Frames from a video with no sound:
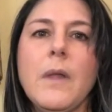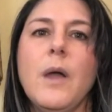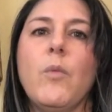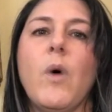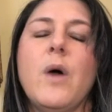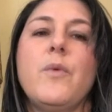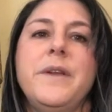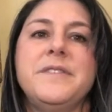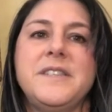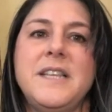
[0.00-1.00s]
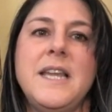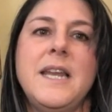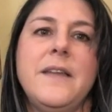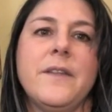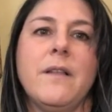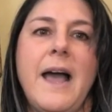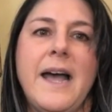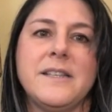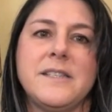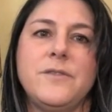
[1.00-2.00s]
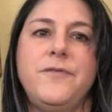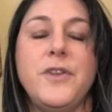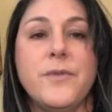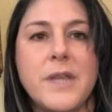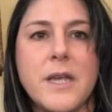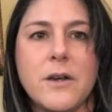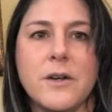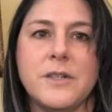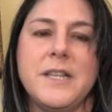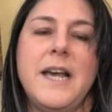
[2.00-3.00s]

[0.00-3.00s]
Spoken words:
What we've seen in the last few years,